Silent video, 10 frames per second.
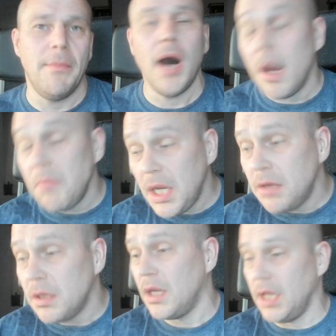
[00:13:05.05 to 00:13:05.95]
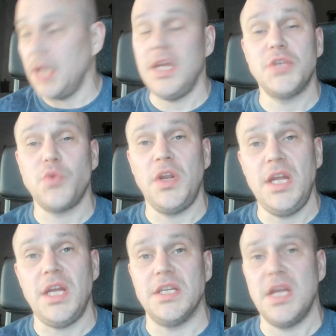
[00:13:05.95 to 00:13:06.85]
I mean, it is what it
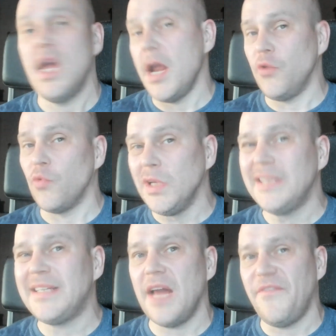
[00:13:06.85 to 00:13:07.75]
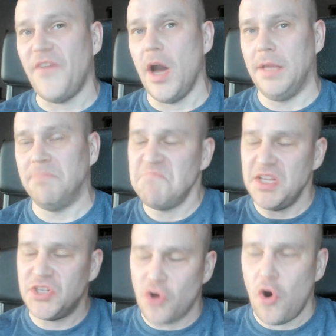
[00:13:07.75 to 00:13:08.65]
is, and you really can't fight it.
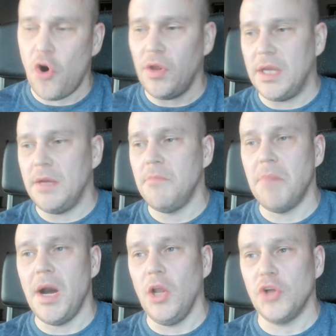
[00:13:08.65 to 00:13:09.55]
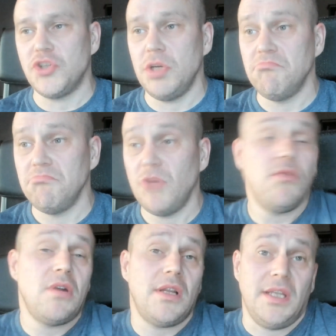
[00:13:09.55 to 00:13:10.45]
It's all in biology,
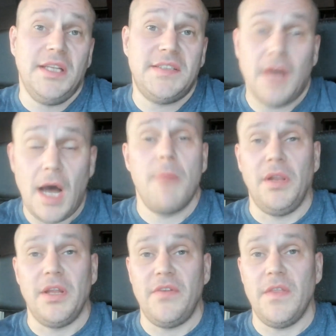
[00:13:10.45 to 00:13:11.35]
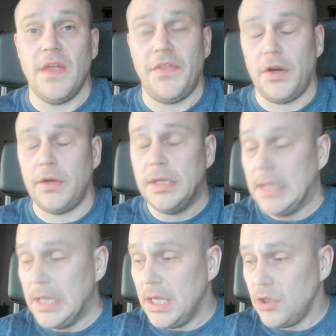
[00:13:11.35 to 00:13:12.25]
or at least I believe in that theory.
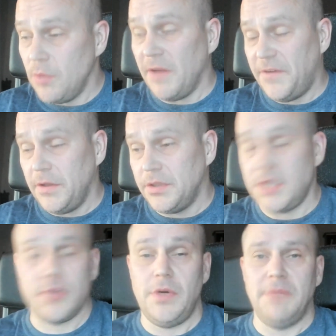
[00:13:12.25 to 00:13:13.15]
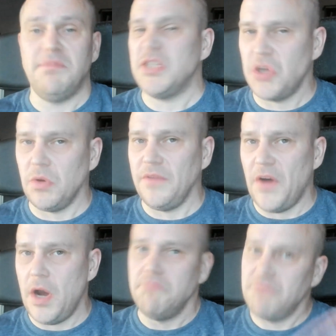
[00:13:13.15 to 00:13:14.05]
You might feel to disagree, that's totally
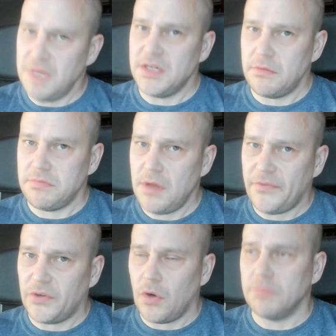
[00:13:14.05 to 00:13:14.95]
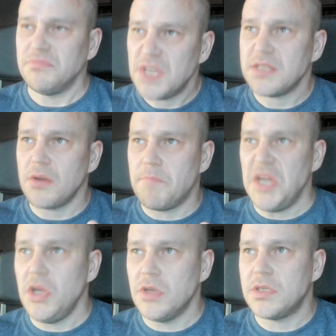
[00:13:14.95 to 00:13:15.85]
fine. These are, after all, just
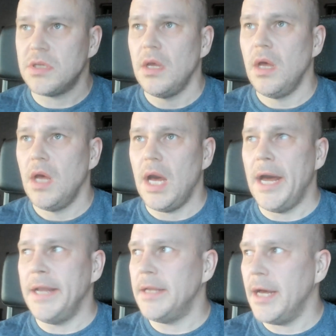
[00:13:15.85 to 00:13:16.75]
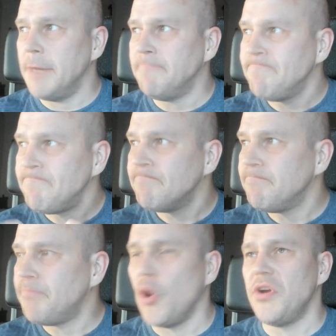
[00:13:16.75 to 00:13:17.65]
opinions and uh,
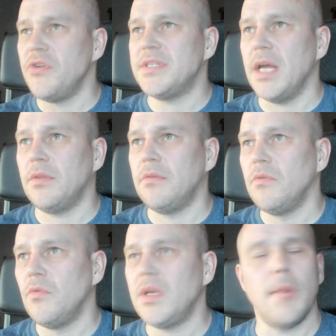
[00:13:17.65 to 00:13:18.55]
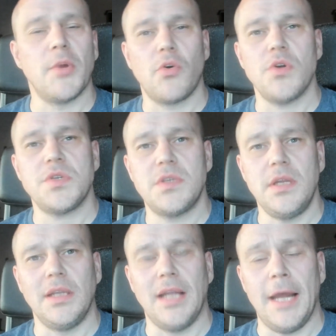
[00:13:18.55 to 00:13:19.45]
pointers that we come across in
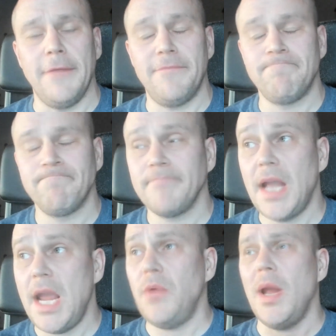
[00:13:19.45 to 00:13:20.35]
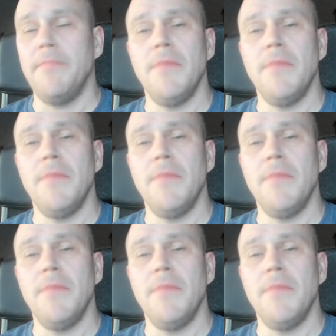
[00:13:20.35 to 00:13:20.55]
life. Anyway,